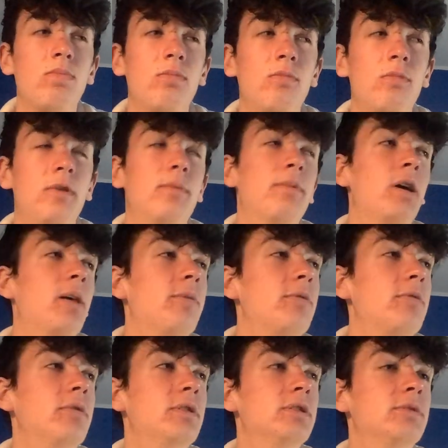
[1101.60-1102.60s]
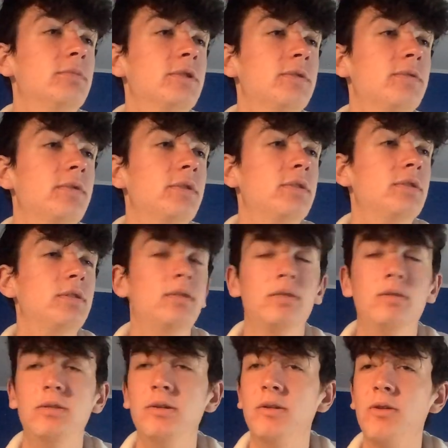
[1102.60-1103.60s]
Wait, pop quiz, Miss Vance.
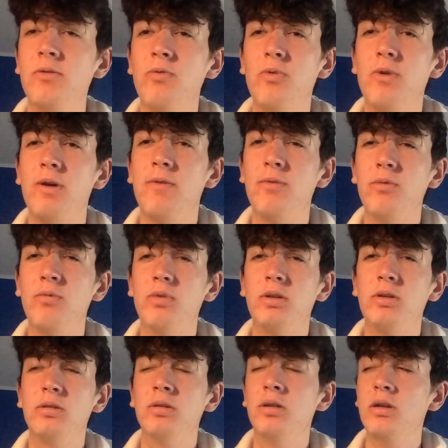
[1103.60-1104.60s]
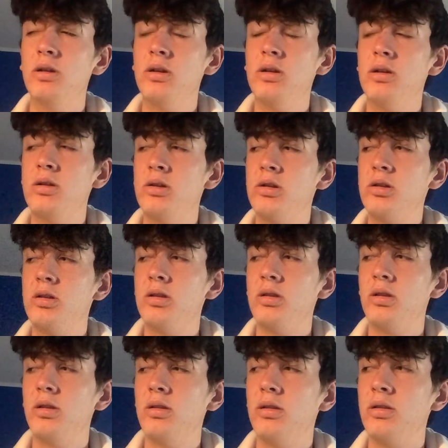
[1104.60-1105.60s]
Do you know everyone
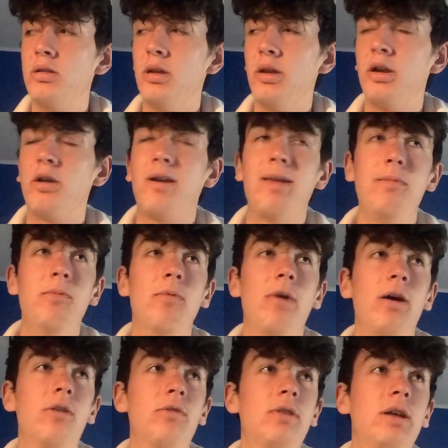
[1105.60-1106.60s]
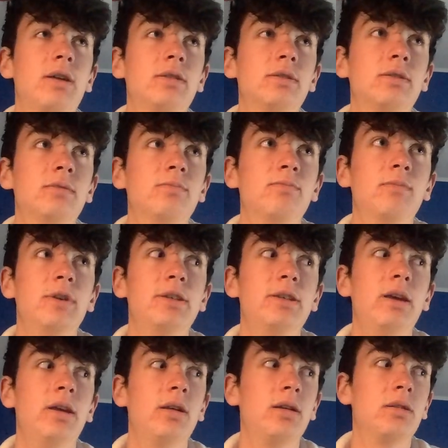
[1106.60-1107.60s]
in our AB Bio class is
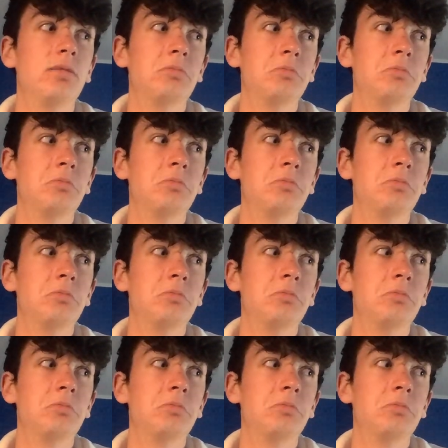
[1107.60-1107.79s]
dating?